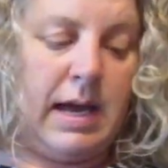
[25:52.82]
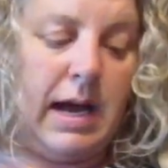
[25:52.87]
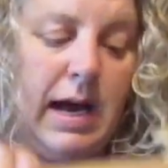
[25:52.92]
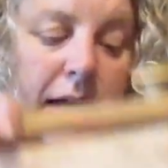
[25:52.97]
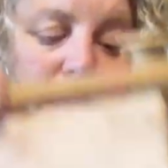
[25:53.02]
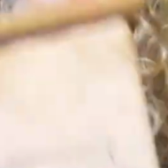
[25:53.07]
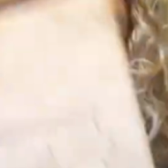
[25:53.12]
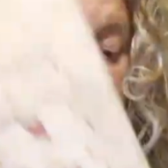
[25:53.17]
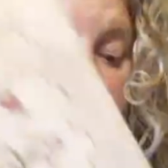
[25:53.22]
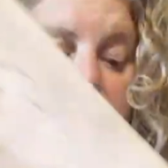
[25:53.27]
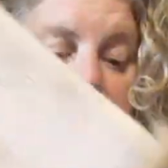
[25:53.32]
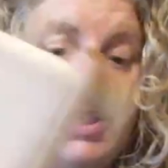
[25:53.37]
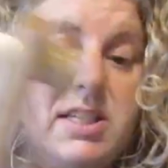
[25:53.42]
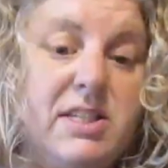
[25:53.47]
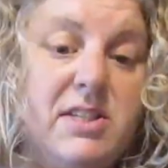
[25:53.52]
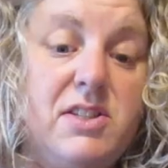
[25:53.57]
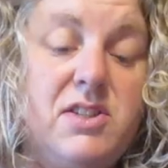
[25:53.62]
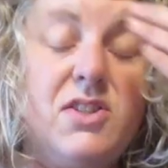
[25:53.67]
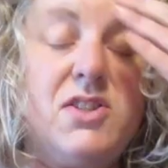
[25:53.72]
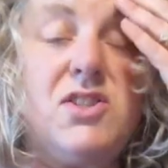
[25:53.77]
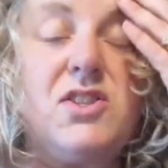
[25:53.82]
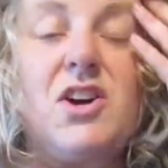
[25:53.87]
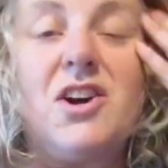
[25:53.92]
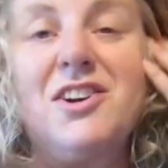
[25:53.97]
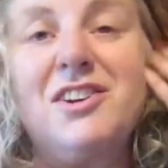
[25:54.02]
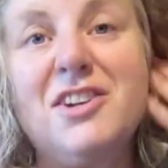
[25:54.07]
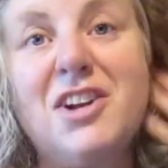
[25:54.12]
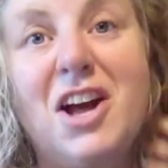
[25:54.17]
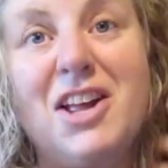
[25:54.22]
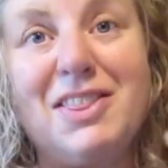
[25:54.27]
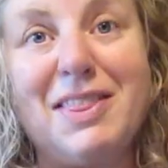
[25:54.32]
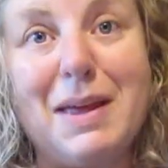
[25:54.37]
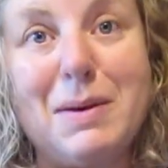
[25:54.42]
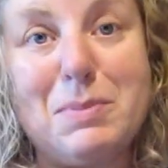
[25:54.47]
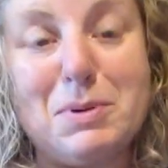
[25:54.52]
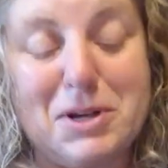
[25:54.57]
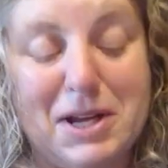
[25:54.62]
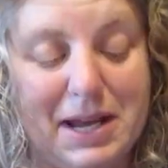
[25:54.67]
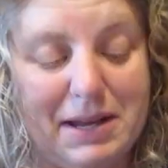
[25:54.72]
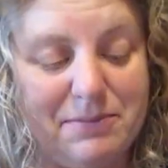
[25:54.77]
I just started on
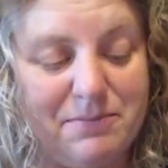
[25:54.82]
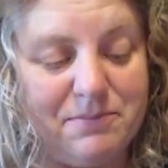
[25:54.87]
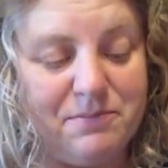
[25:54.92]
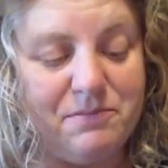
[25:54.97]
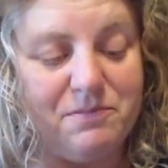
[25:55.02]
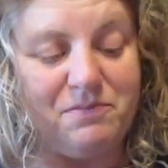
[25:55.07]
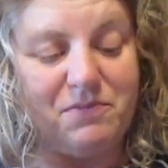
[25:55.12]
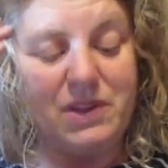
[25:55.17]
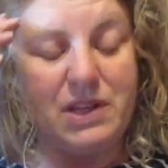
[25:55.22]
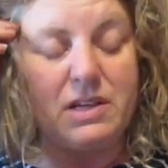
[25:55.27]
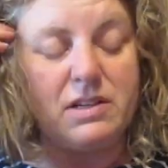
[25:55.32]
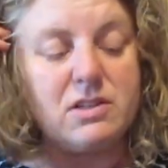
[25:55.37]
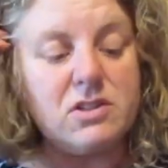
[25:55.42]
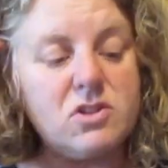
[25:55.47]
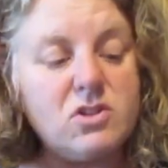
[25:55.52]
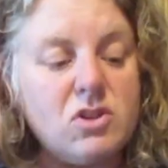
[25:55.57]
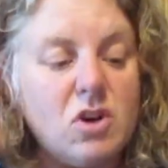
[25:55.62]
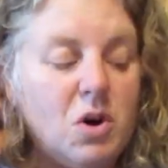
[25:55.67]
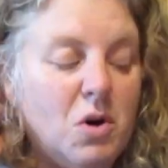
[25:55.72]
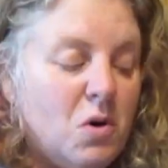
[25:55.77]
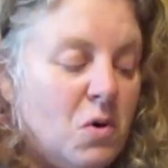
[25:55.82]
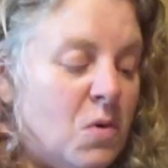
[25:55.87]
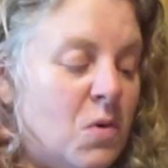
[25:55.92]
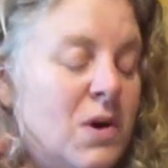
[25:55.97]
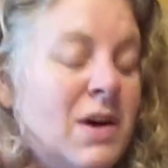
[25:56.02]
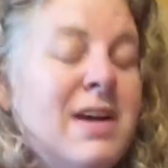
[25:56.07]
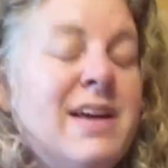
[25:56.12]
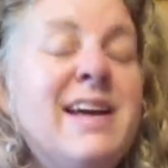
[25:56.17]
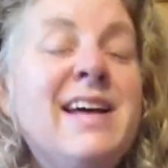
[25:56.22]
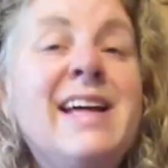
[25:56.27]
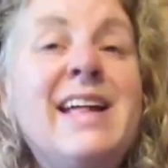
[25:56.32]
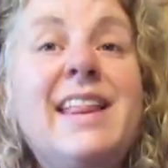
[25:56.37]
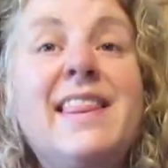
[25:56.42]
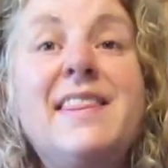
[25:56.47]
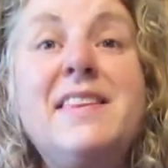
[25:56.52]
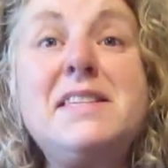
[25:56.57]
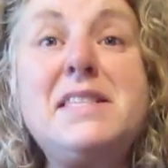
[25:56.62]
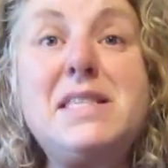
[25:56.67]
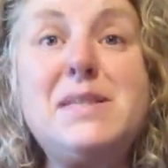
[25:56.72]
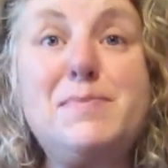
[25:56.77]
Labor Day. So
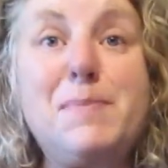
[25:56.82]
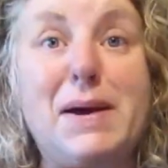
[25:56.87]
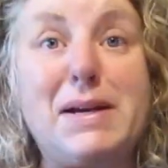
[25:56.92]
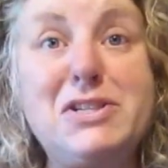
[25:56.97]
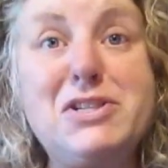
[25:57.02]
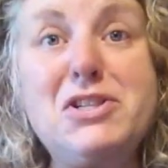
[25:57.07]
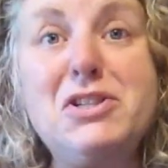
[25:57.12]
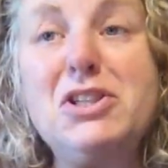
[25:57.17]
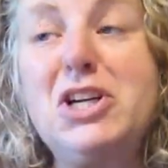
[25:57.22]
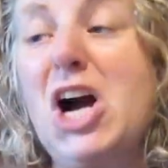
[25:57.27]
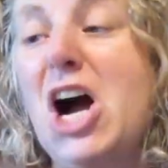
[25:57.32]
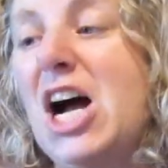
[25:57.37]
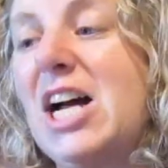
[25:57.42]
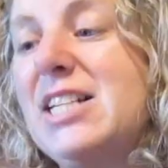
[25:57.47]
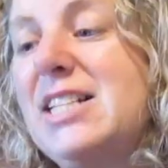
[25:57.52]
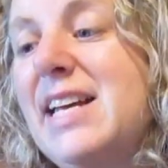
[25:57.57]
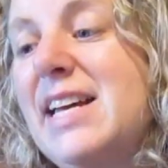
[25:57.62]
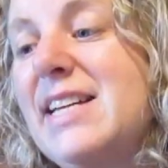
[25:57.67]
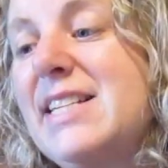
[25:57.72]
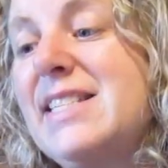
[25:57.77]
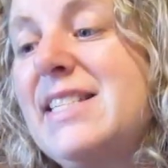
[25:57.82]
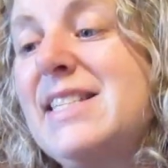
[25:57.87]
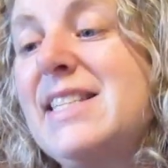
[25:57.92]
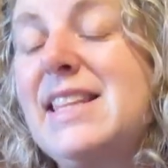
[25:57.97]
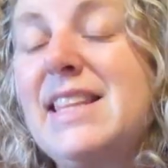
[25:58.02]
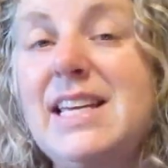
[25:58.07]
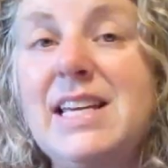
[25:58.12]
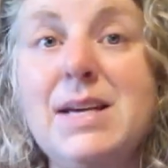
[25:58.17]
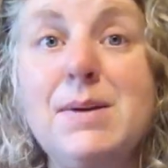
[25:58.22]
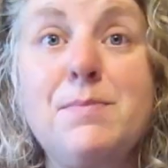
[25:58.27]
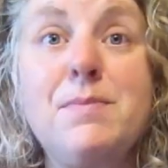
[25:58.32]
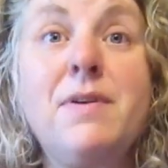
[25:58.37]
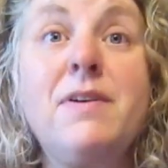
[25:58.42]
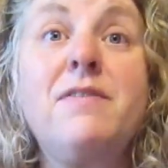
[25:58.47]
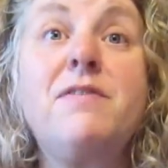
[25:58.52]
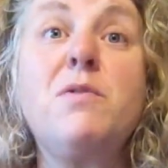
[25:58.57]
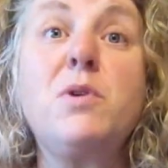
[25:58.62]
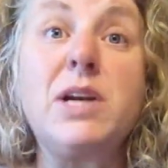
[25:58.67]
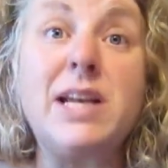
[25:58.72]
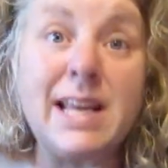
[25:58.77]
the special contest theme
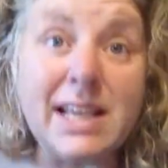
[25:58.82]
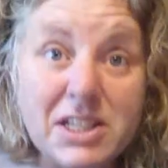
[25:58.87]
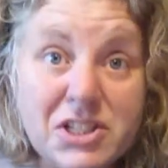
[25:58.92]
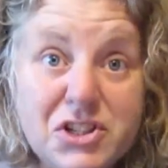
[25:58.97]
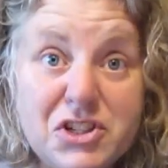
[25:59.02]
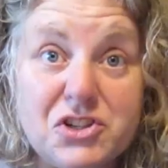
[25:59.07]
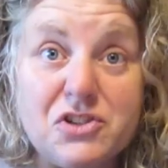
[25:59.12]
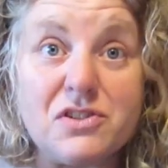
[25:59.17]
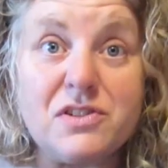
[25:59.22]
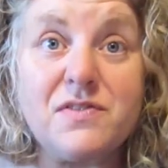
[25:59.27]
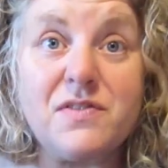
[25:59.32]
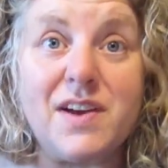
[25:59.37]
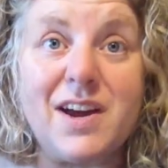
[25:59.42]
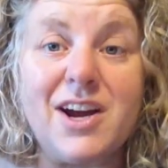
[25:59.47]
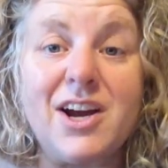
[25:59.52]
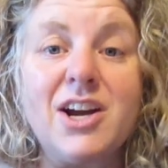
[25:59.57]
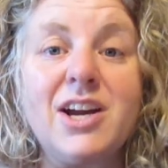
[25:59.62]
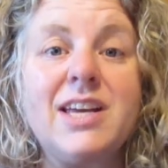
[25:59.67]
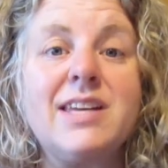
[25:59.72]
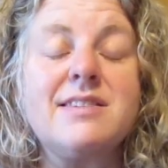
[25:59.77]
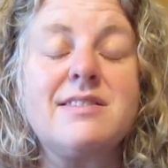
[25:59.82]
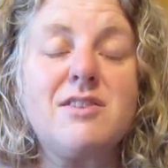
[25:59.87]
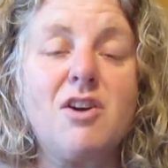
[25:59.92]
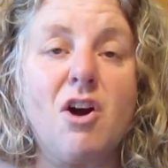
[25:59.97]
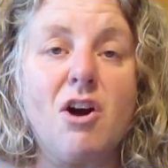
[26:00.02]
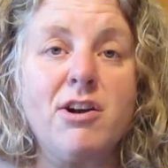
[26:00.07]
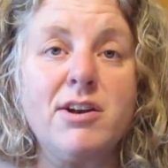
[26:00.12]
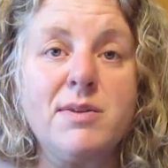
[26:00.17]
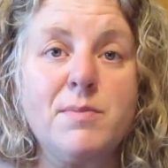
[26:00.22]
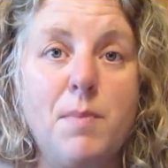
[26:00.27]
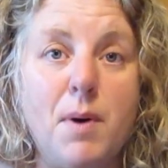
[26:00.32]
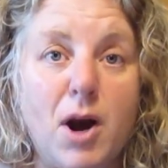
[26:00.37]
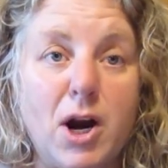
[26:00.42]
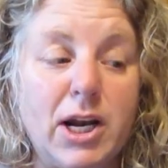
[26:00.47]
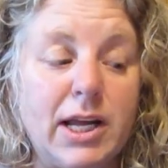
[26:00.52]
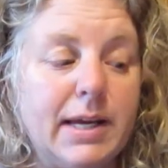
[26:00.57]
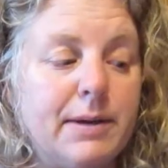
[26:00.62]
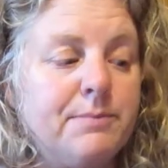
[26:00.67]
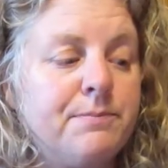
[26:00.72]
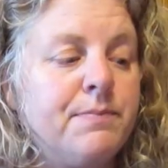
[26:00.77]
for next year's fair is Garden
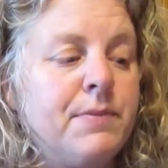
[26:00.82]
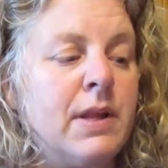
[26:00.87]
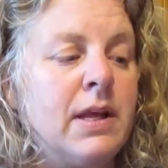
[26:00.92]
Party.